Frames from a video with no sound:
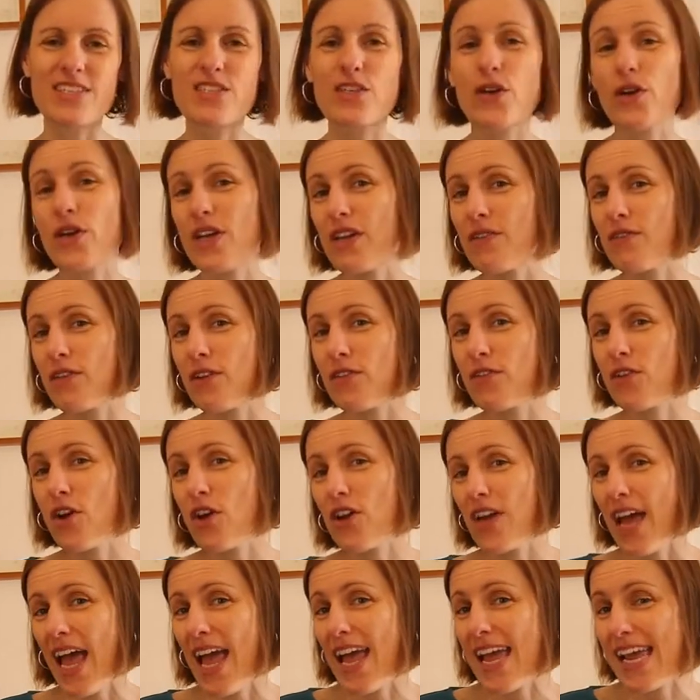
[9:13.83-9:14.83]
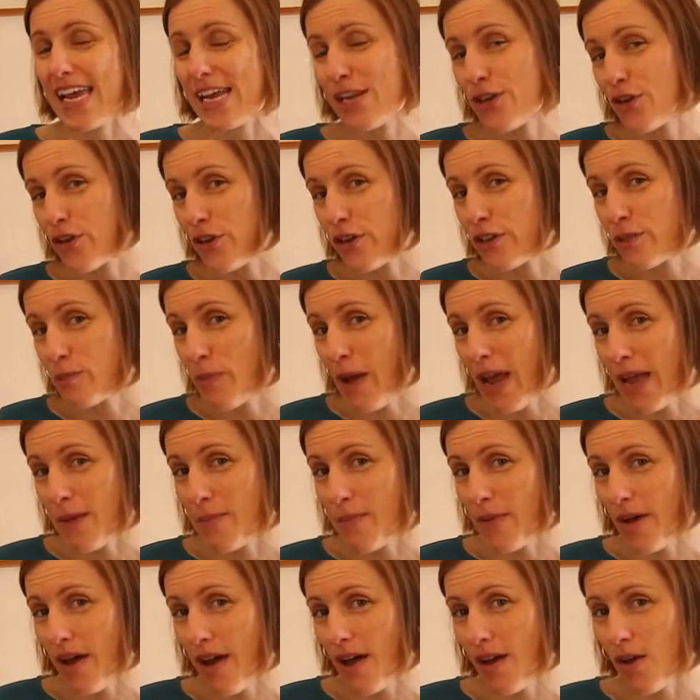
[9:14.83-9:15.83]
So if you've got a
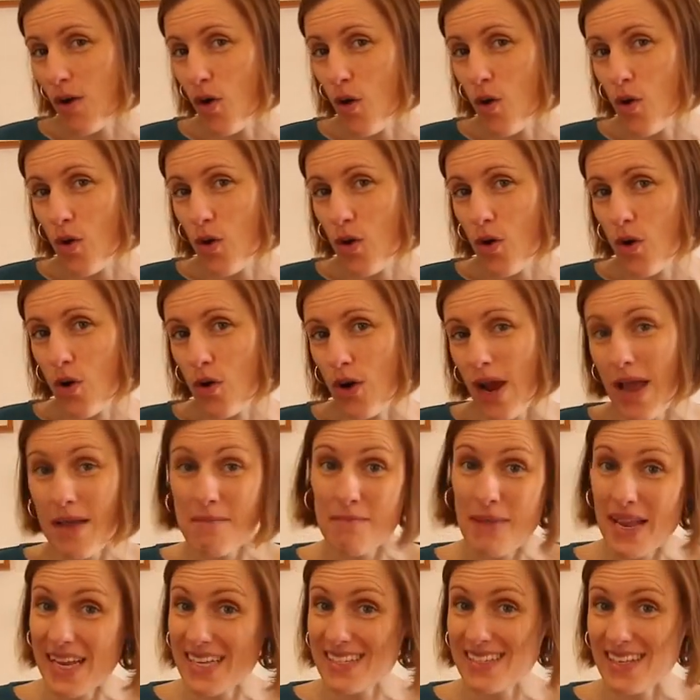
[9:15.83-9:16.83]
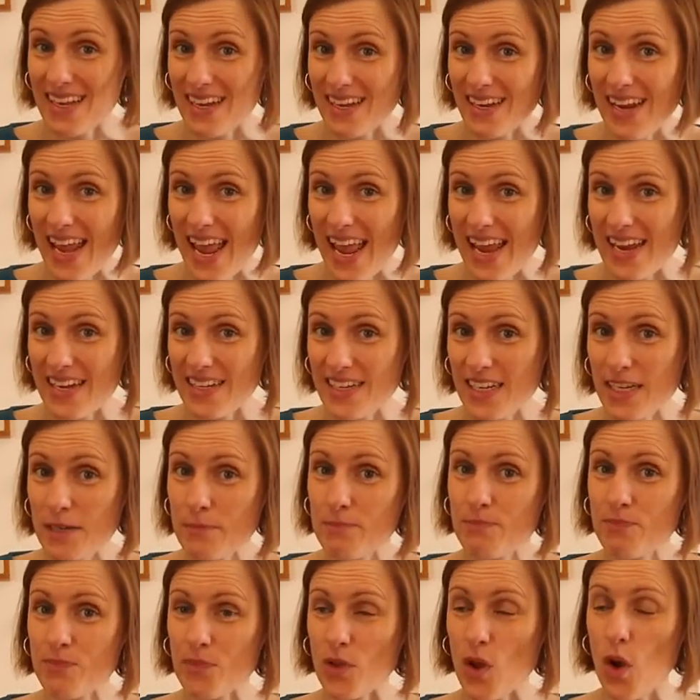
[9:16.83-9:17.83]
newspaper or a magazine
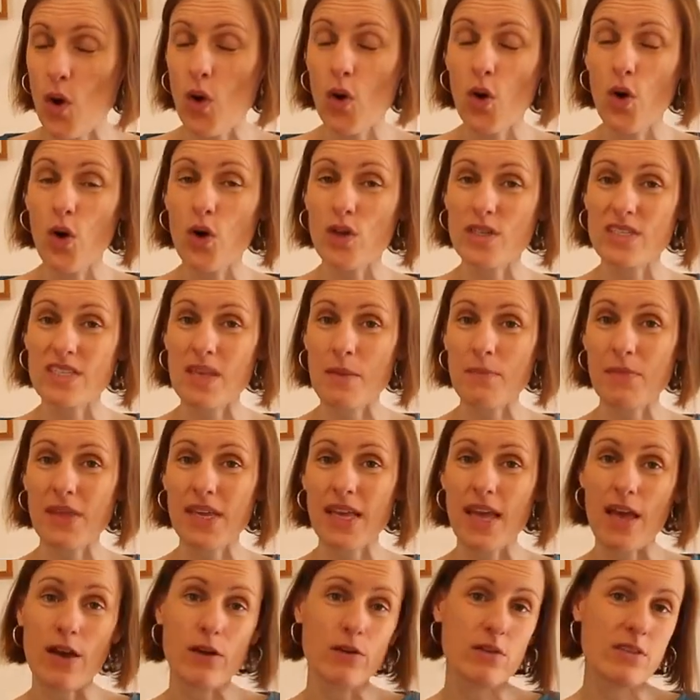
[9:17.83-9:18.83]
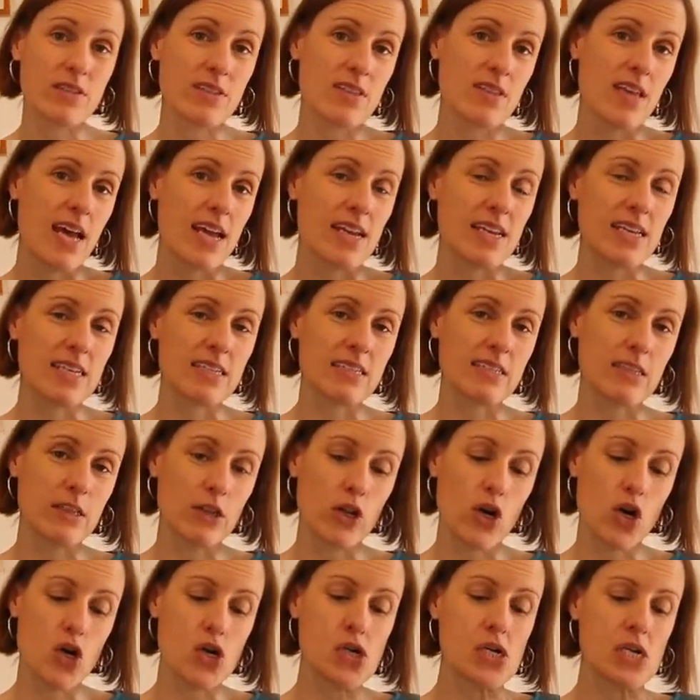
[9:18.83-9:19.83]
handy, or something else that is
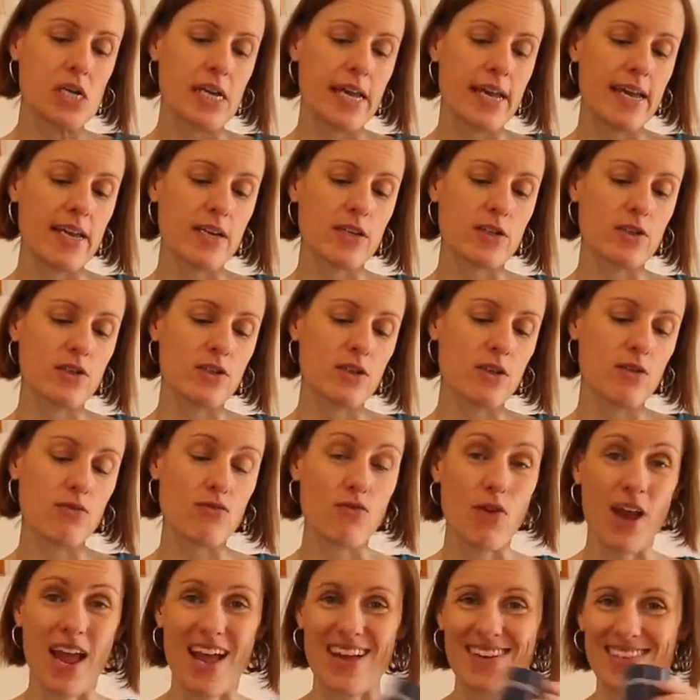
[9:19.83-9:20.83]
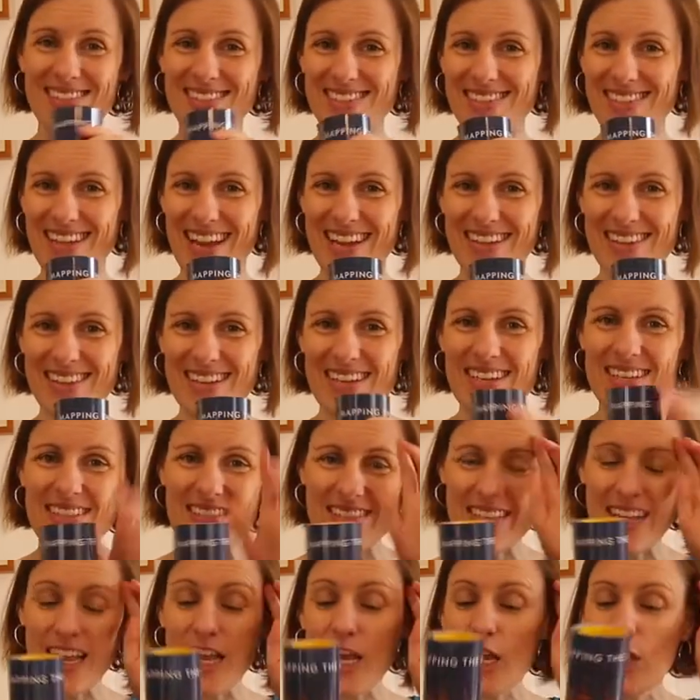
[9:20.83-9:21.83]
long and round like
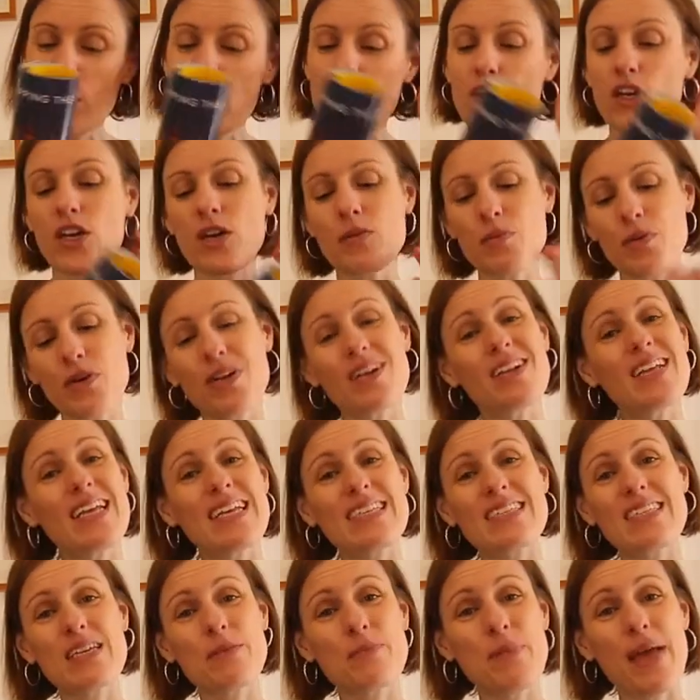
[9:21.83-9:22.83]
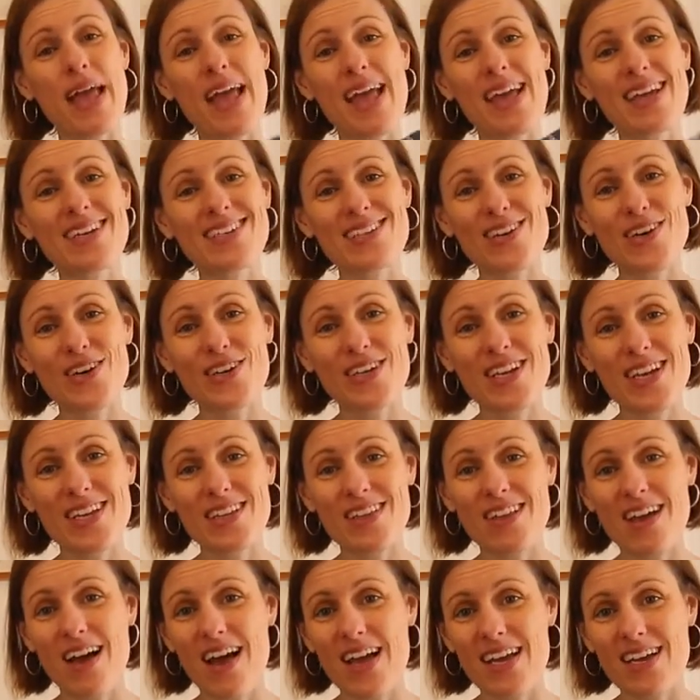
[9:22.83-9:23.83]
this, you can put an elastic band on it
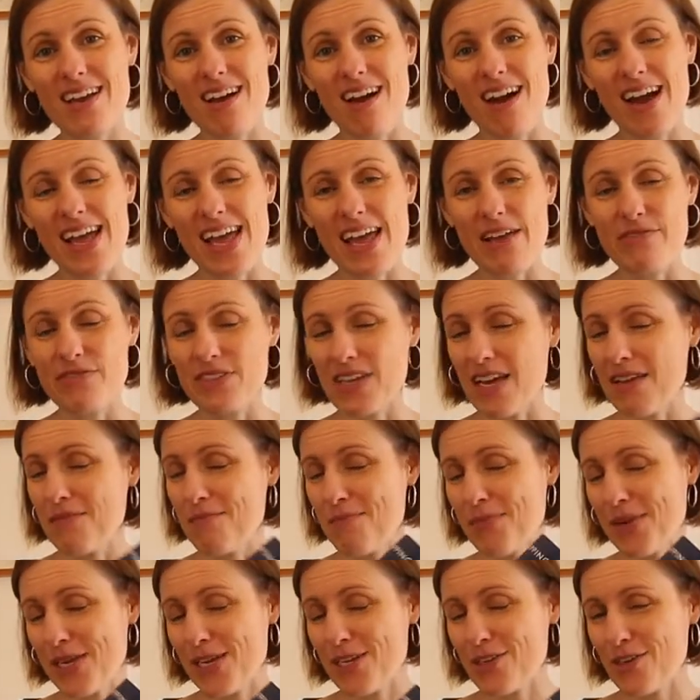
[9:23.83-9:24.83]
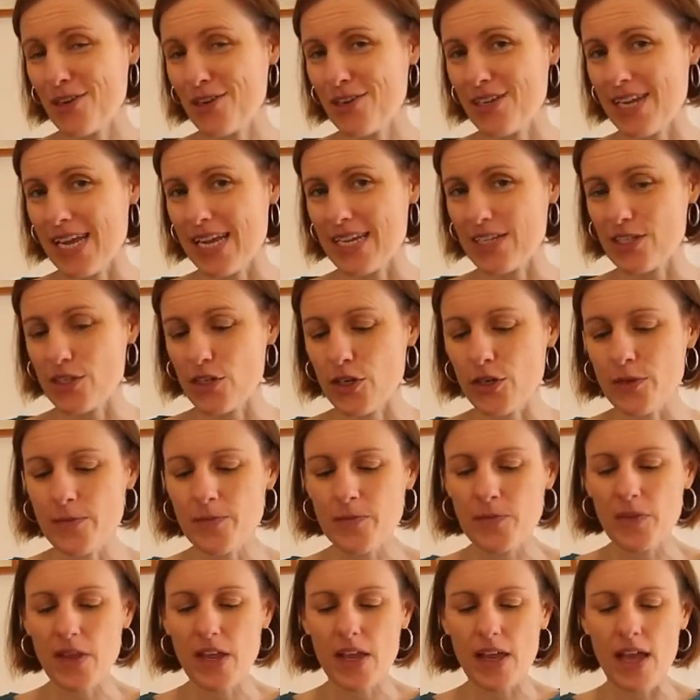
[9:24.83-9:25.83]
like I have done, but you don't need to.
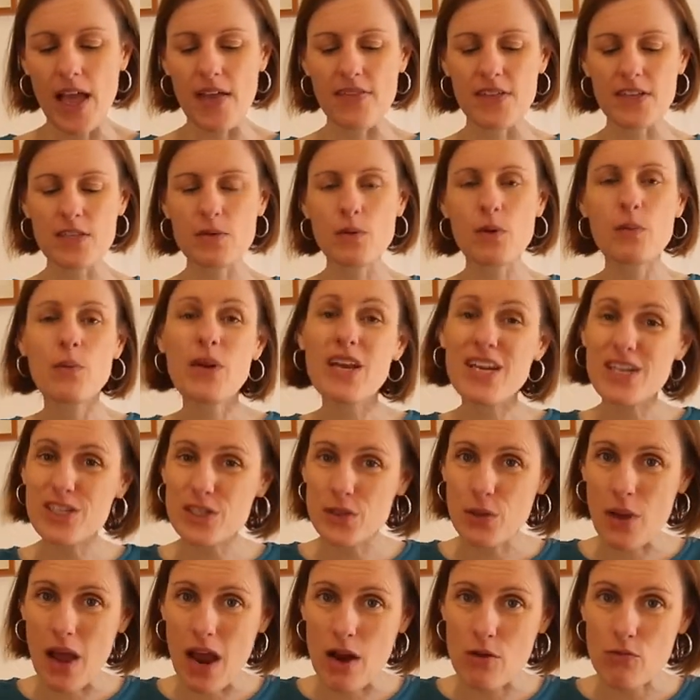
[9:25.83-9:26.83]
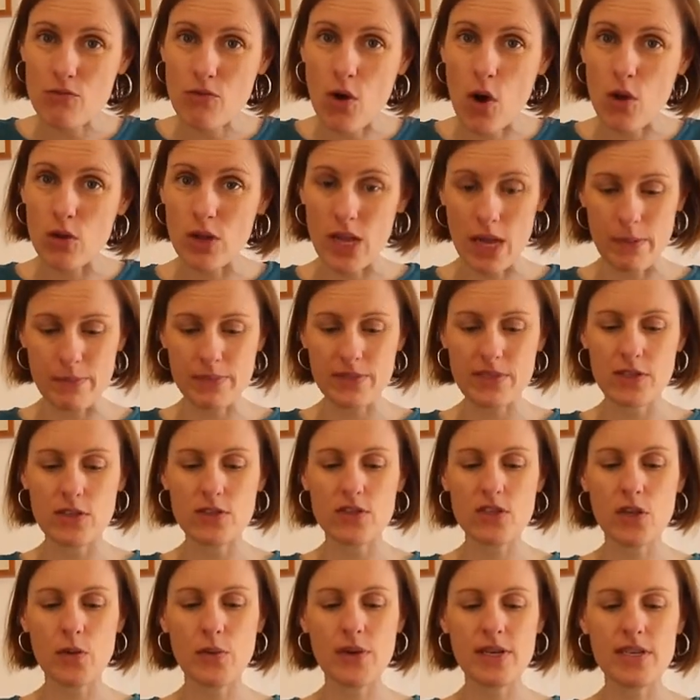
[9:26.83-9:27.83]
And this one we're going to do our
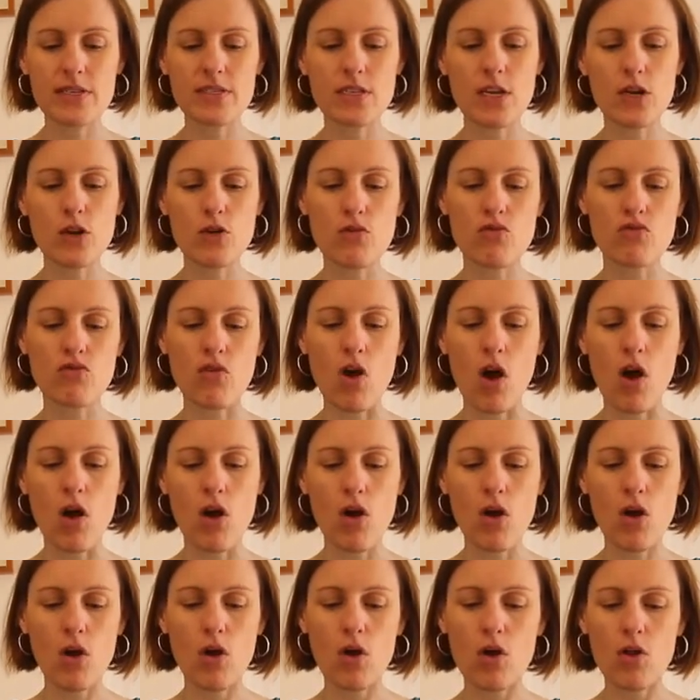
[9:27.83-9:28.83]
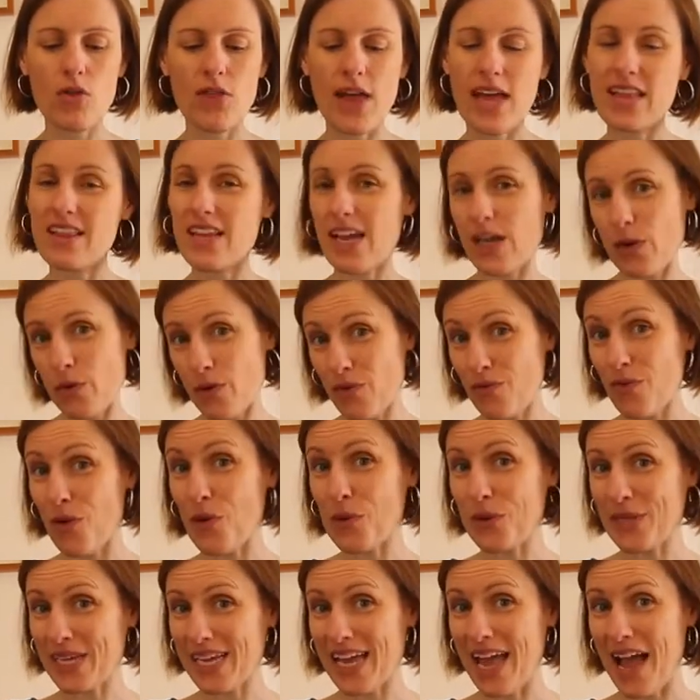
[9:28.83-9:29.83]
roll-ups. So we're just going to roll that like we're
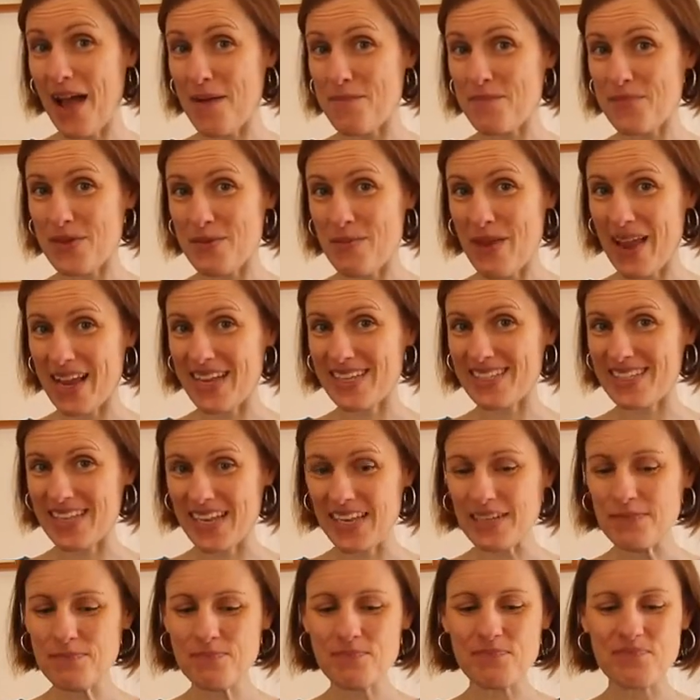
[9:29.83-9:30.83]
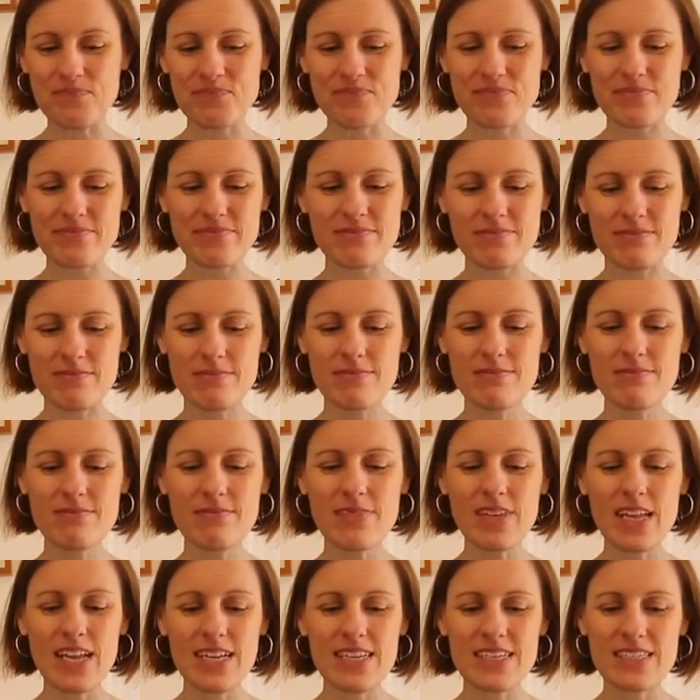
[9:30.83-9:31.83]
rolling up the magazine.
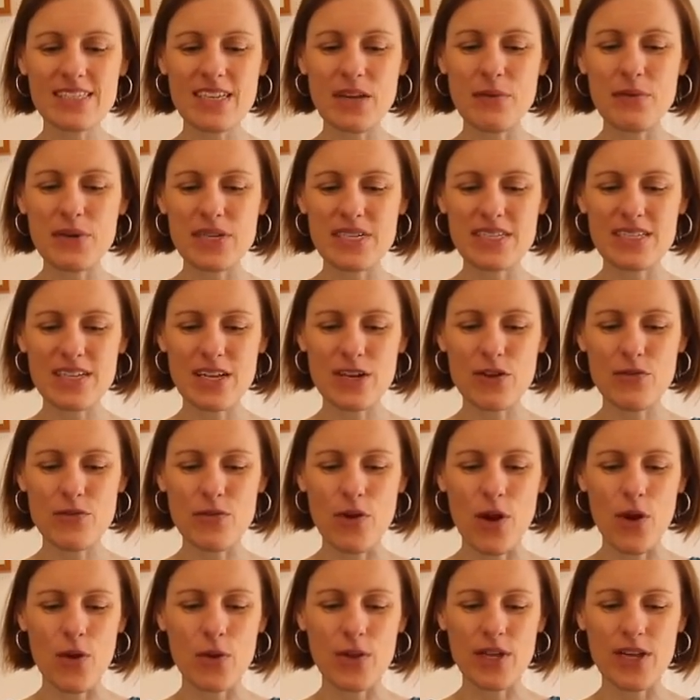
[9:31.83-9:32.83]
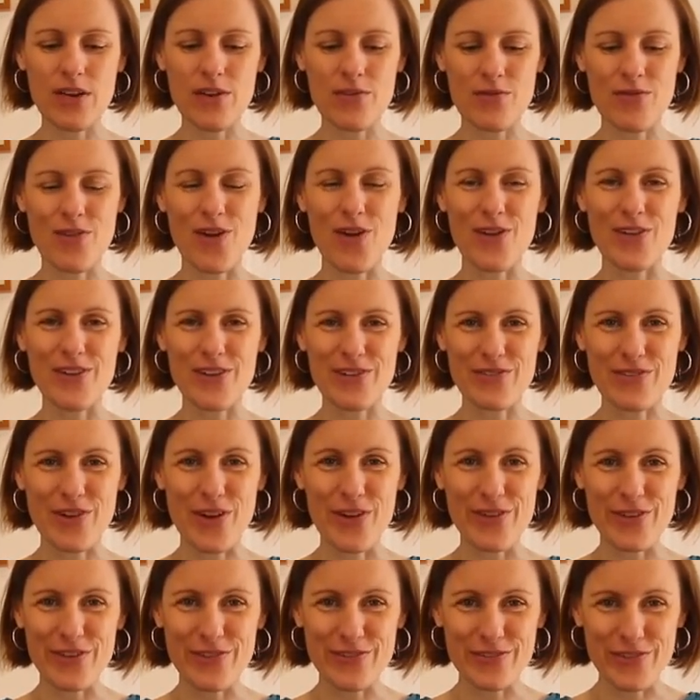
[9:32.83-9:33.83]
So we're just going to roll it
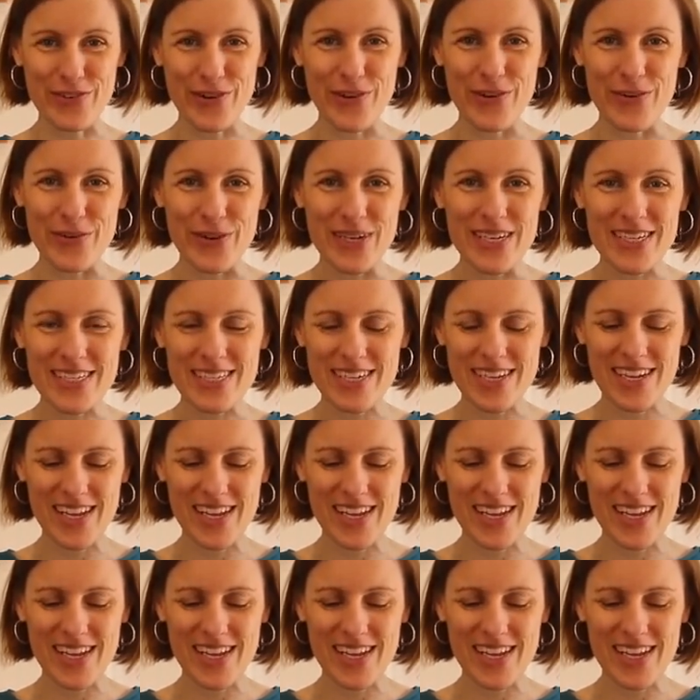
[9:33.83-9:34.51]
forward.